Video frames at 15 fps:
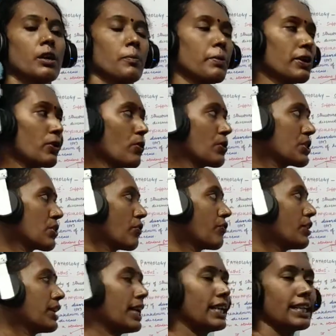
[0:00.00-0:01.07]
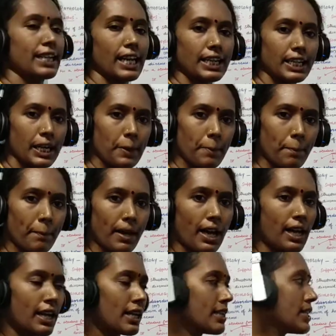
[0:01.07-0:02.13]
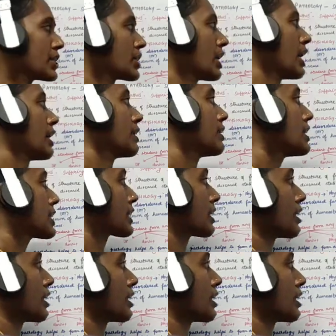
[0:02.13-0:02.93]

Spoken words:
because of it get imbalanced, and this